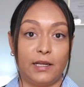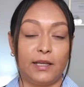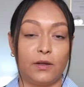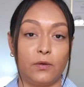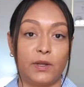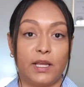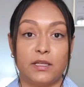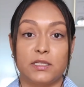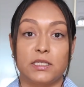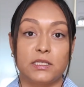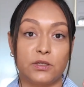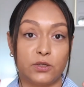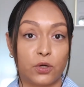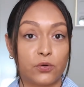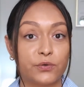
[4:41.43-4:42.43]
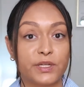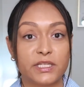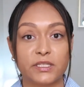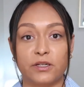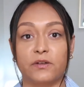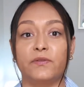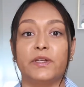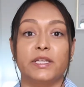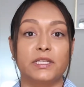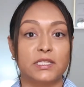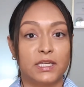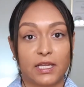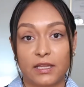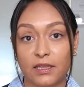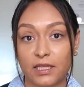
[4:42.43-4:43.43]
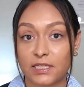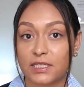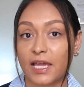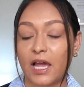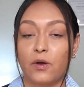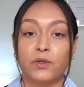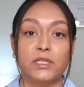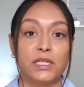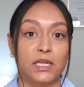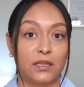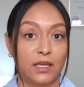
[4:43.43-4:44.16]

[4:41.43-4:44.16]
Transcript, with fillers: Like, okay, this is a notary service in this county.